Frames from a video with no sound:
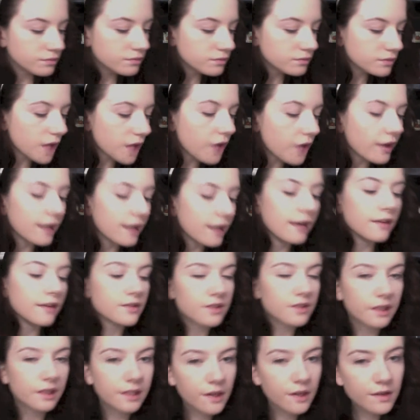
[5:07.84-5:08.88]
Okay, yeah, so
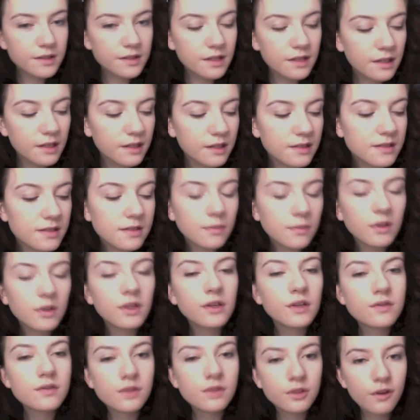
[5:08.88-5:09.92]
like I was saying, since I'm going to
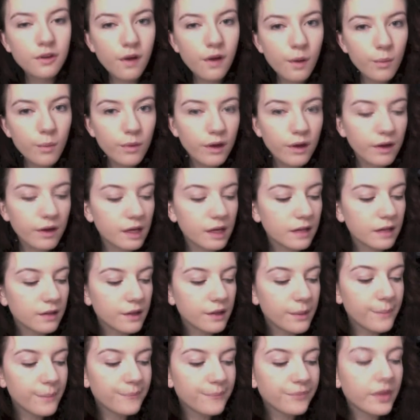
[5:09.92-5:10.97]
use a cranberry
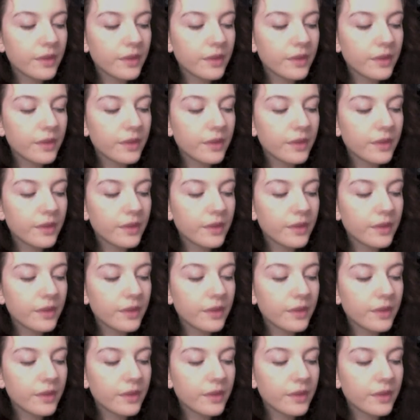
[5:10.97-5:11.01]
lip,